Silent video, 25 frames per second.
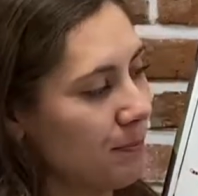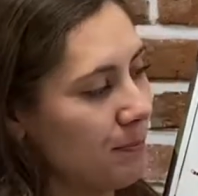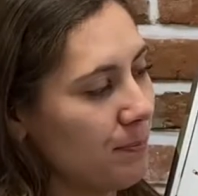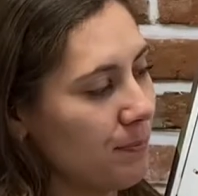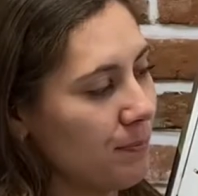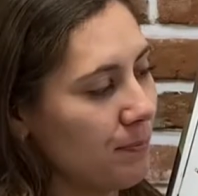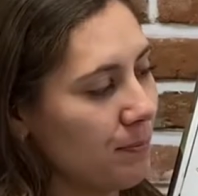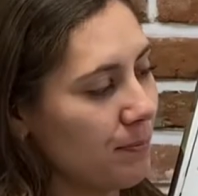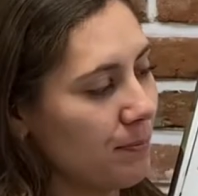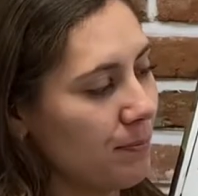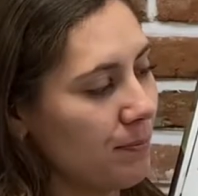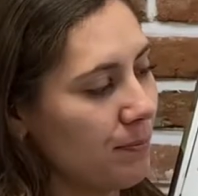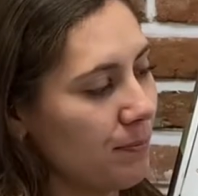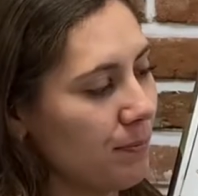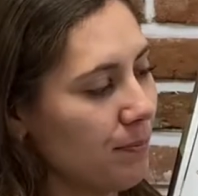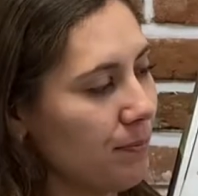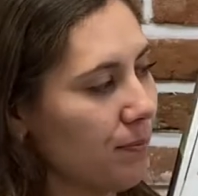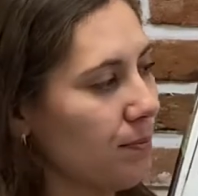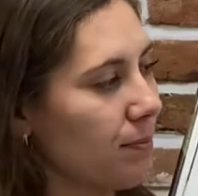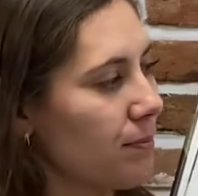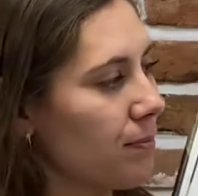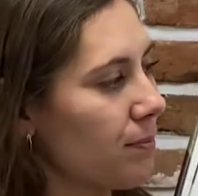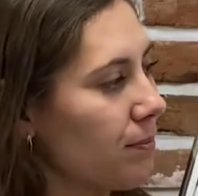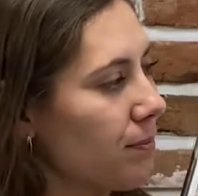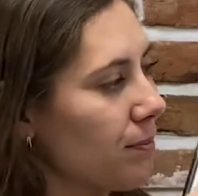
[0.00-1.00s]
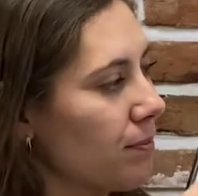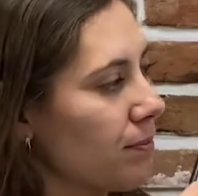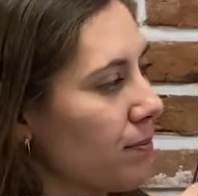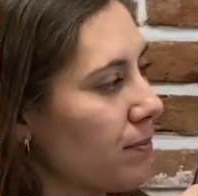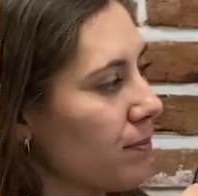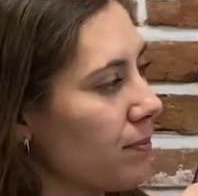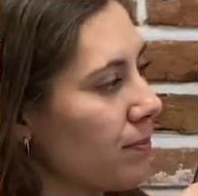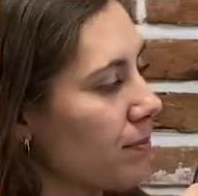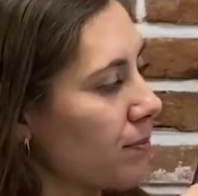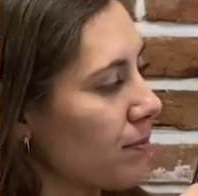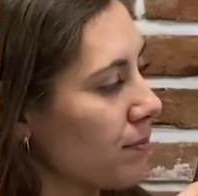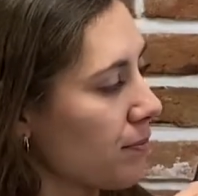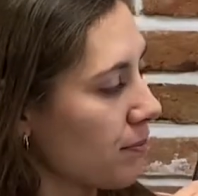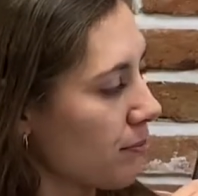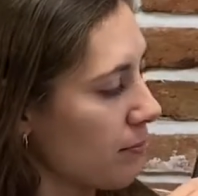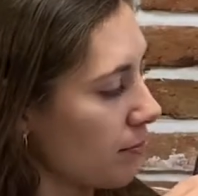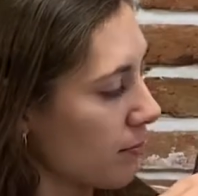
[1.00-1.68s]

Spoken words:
Nobody speaks.